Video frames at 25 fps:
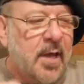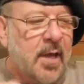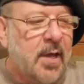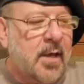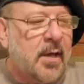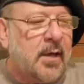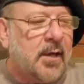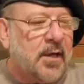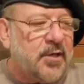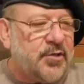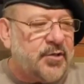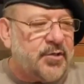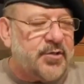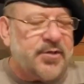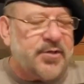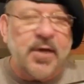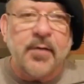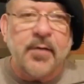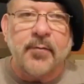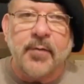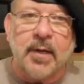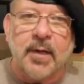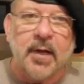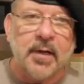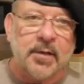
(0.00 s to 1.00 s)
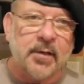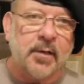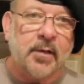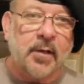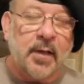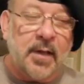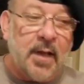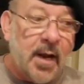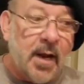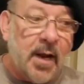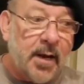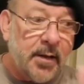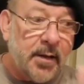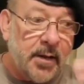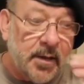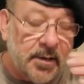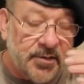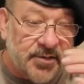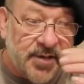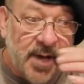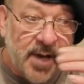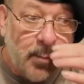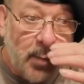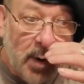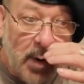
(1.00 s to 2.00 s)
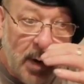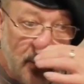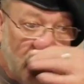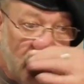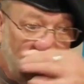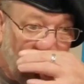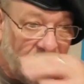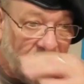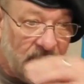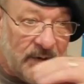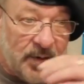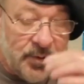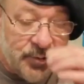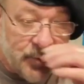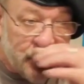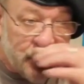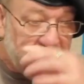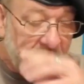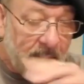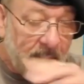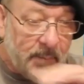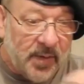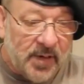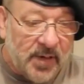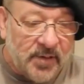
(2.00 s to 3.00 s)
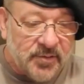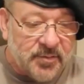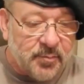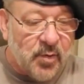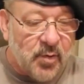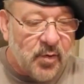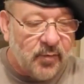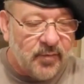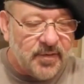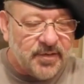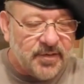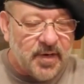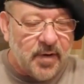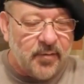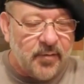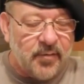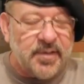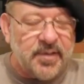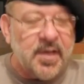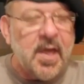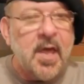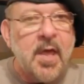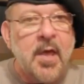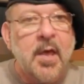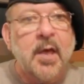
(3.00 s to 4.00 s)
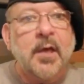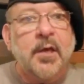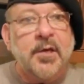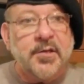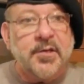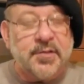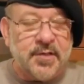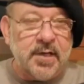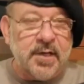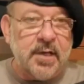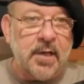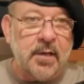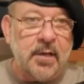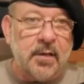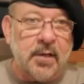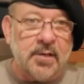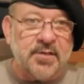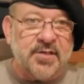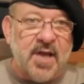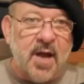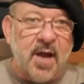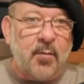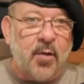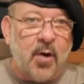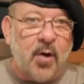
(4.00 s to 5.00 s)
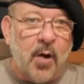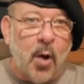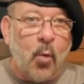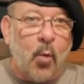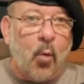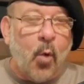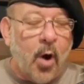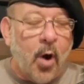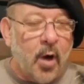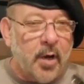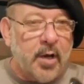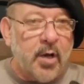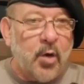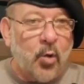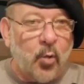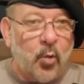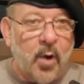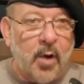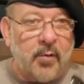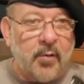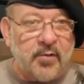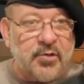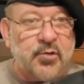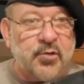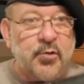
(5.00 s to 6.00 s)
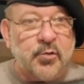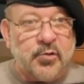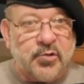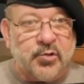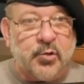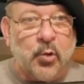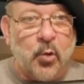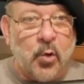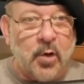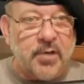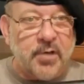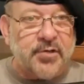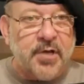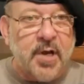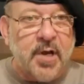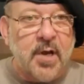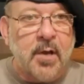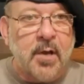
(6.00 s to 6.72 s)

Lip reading: Because you see in a lot of the samurai movies or Japanese movies and everything, you see the samurai walking around with two swords.